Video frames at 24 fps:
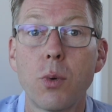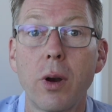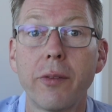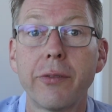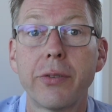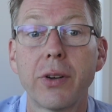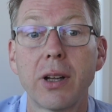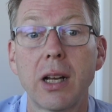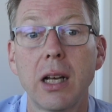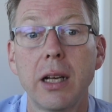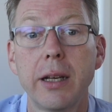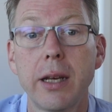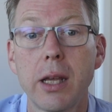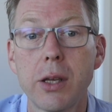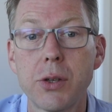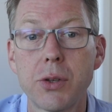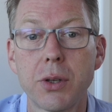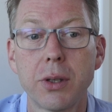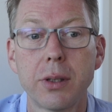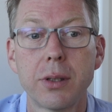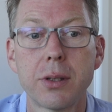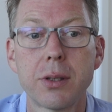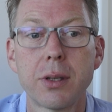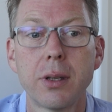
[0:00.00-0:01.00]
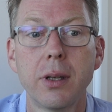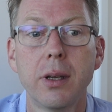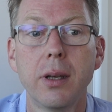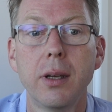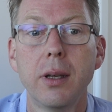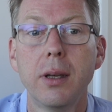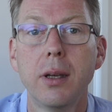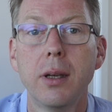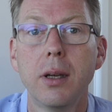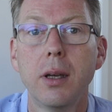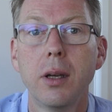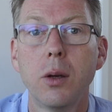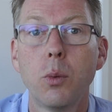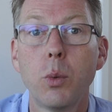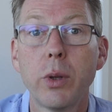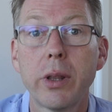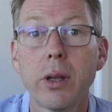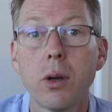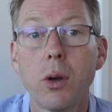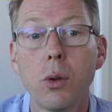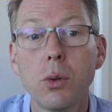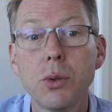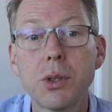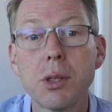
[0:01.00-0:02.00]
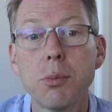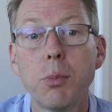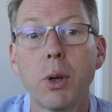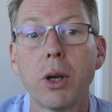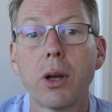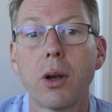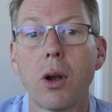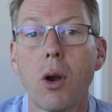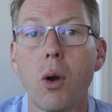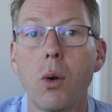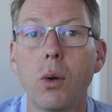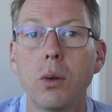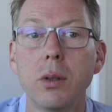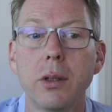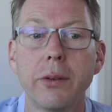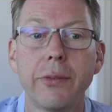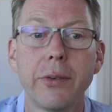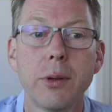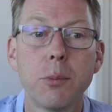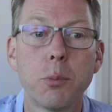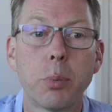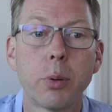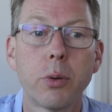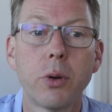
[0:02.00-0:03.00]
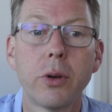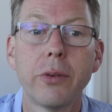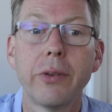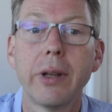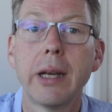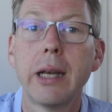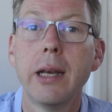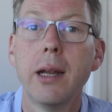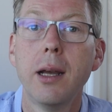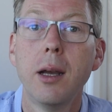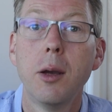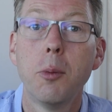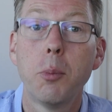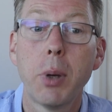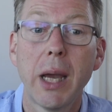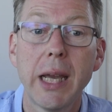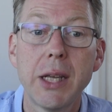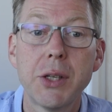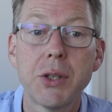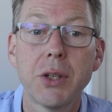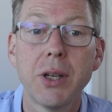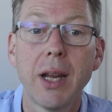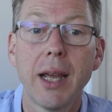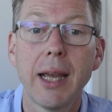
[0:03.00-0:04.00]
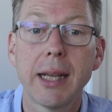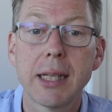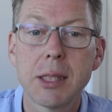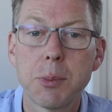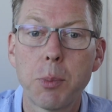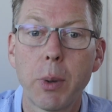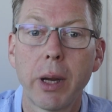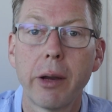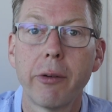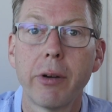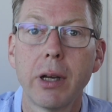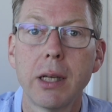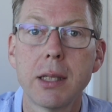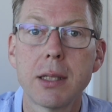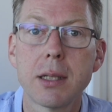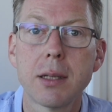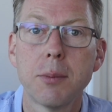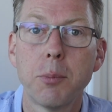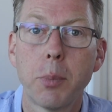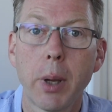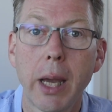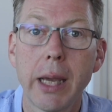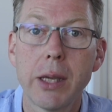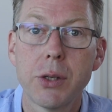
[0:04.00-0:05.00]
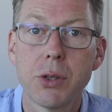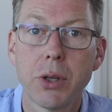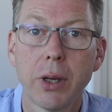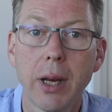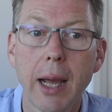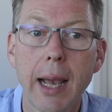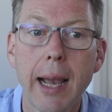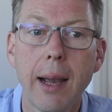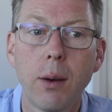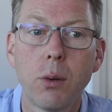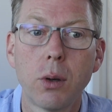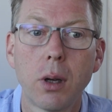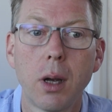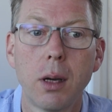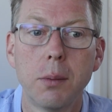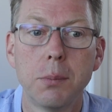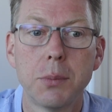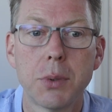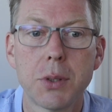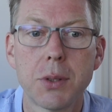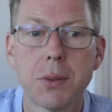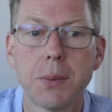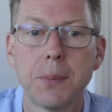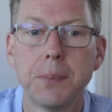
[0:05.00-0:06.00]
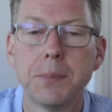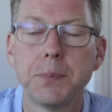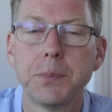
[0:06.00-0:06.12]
run for clinicians, with the ultimate goal of improving patient experience and patient outcomes.